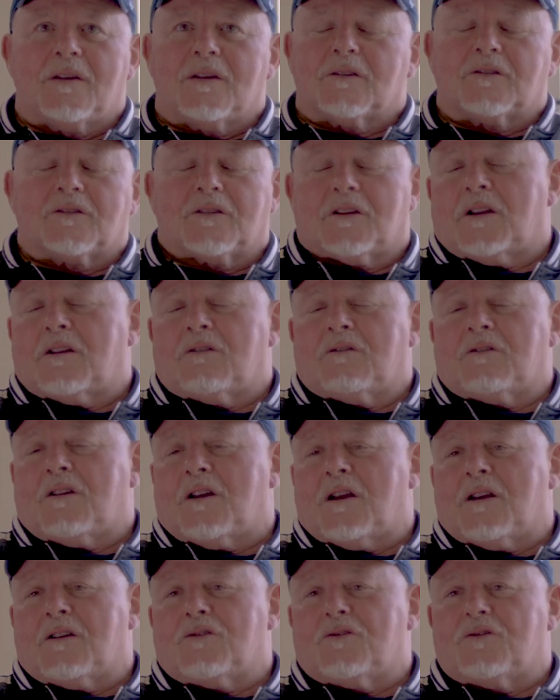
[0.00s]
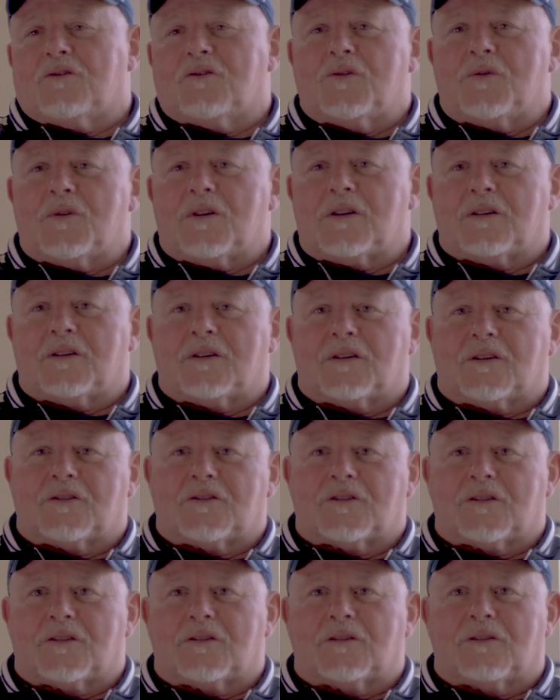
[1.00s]
said, I don't know how you do it. And he
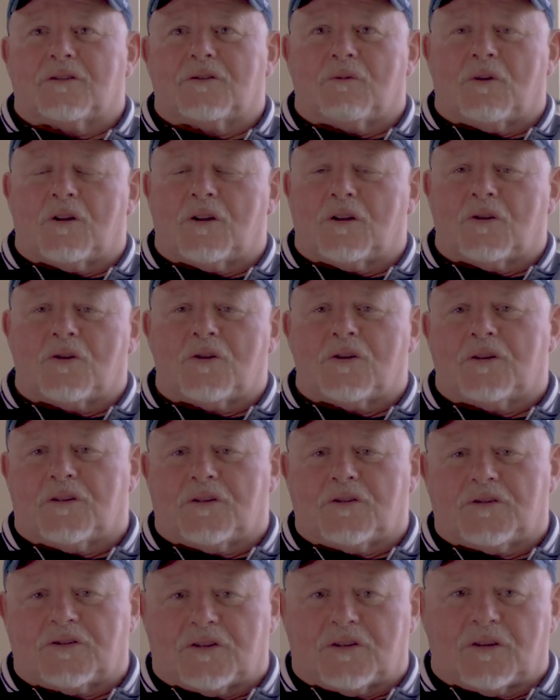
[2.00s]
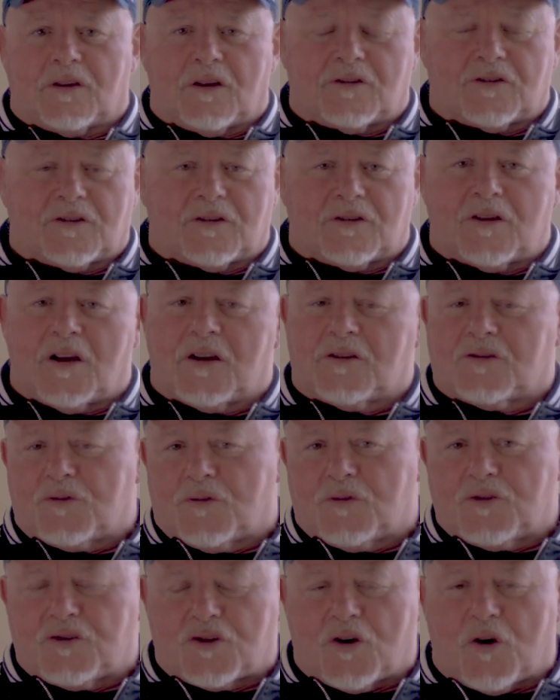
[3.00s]
said, you want to learn? He said, I said, yeah.
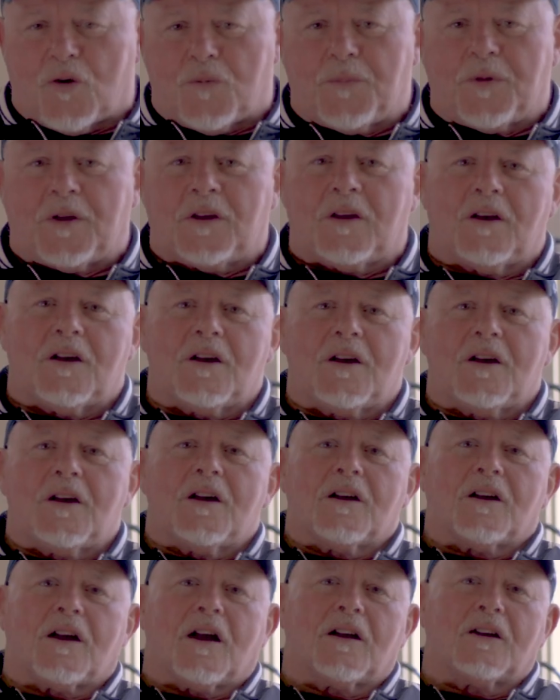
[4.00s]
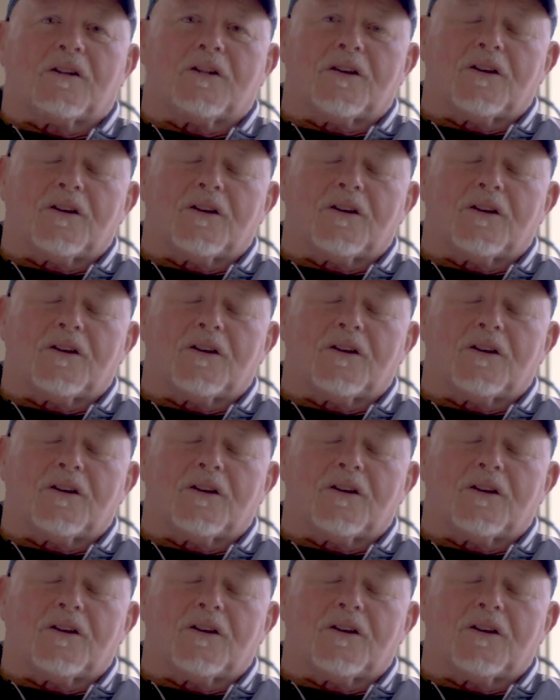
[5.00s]
So he showed me kind of